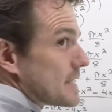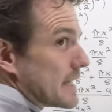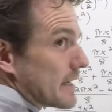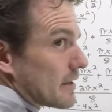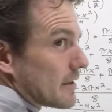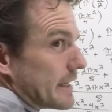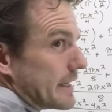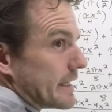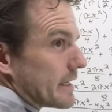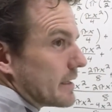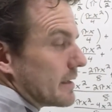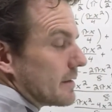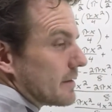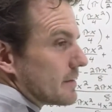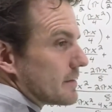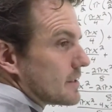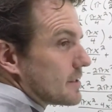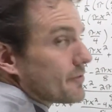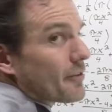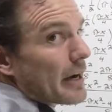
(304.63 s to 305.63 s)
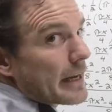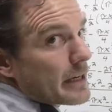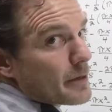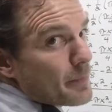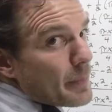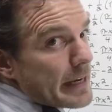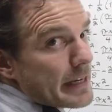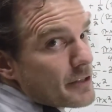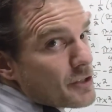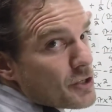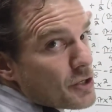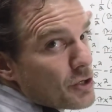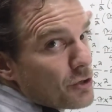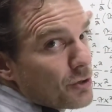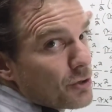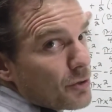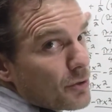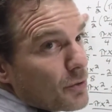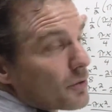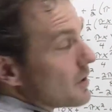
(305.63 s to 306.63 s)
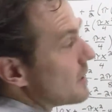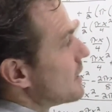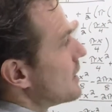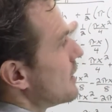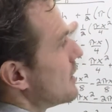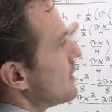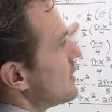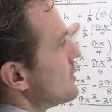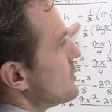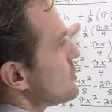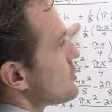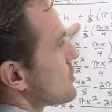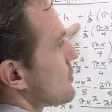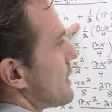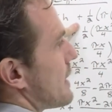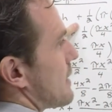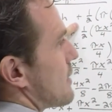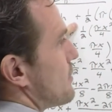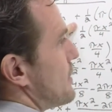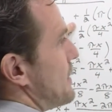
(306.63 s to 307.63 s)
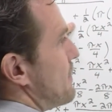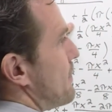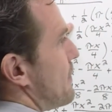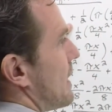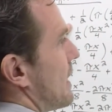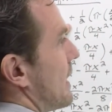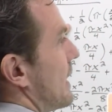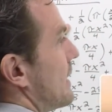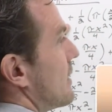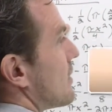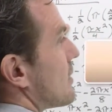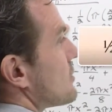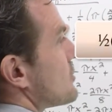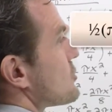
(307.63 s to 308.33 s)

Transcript: area divided by 2. So that'll be pi r